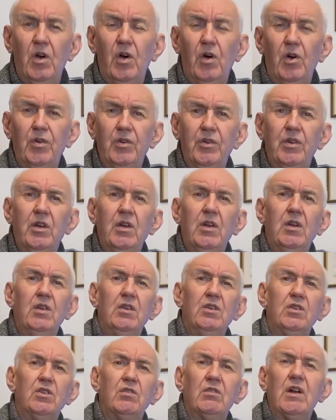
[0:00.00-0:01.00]
on
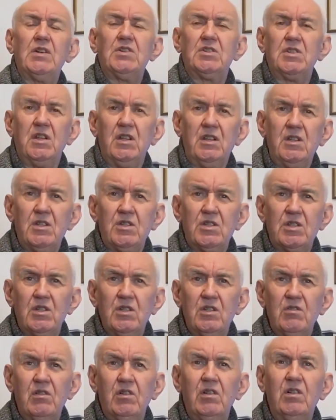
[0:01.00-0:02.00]
your assets
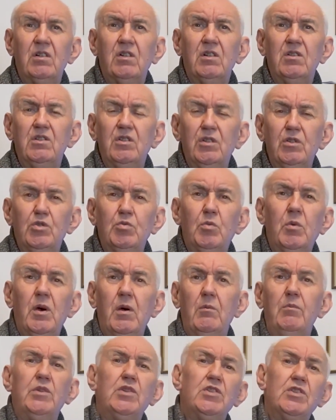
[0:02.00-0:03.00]
and you're only going to use
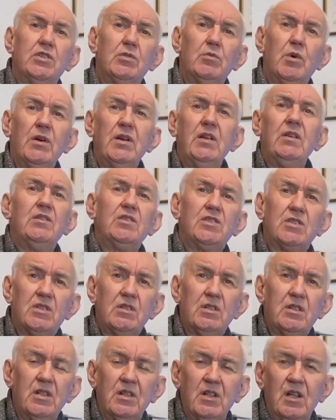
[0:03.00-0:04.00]
one, which is the one
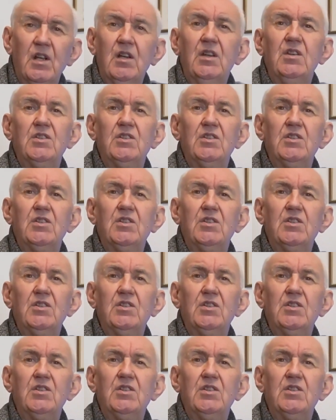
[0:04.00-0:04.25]
outside.